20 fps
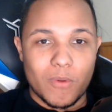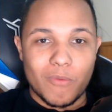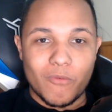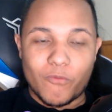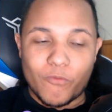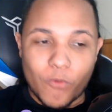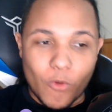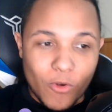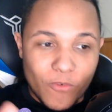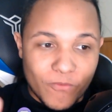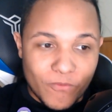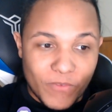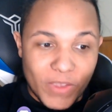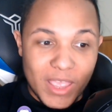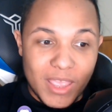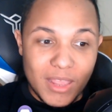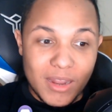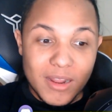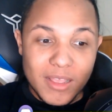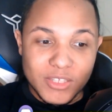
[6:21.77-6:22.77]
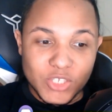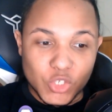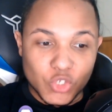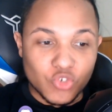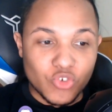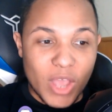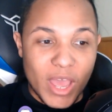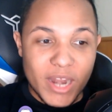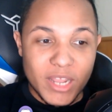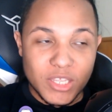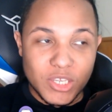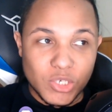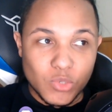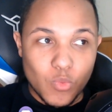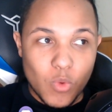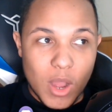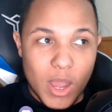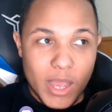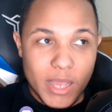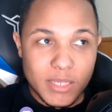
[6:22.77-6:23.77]
For Fate,
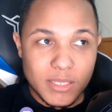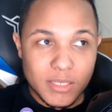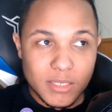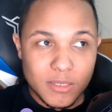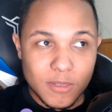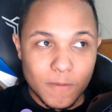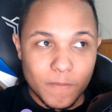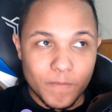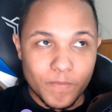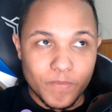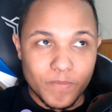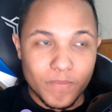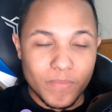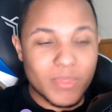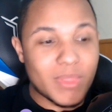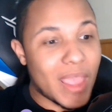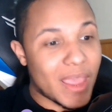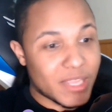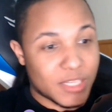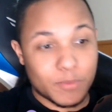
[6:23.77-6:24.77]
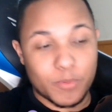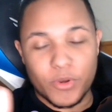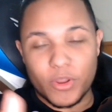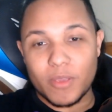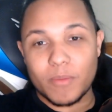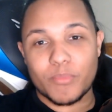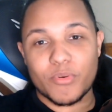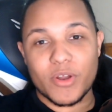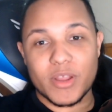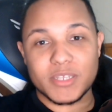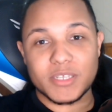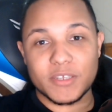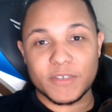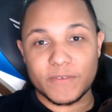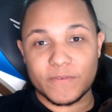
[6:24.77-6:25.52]
strategy-wise, that's pretty impressive.